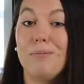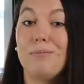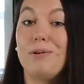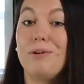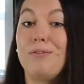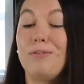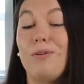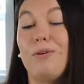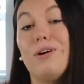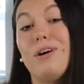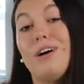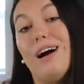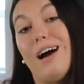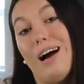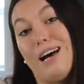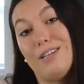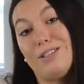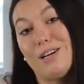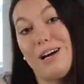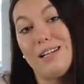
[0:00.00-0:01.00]
Before
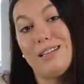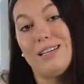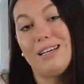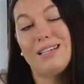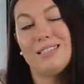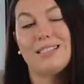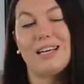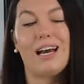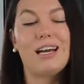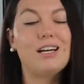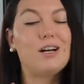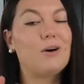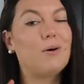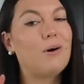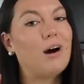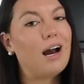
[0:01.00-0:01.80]
I tried this, I know